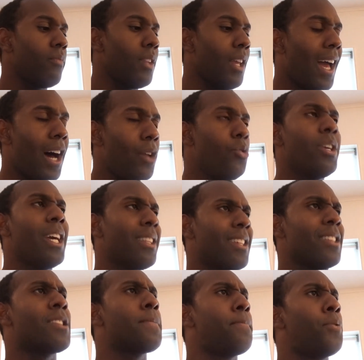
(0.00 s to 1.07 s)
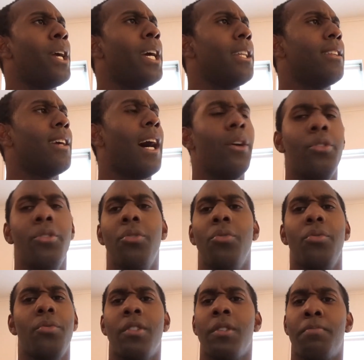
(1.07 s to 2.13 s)
how do you get the spread? How do
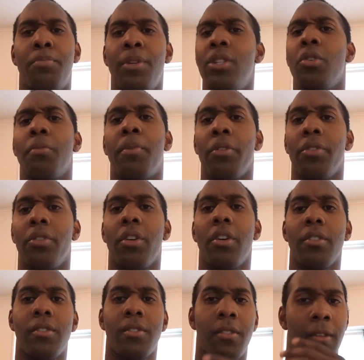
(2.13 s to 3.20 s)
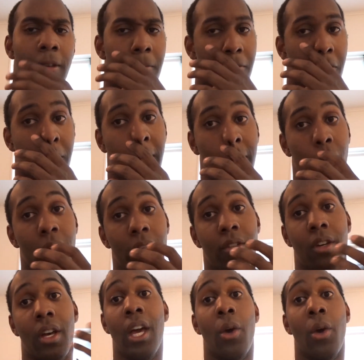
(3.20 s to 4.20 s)
you spread your podcast? You might wonder.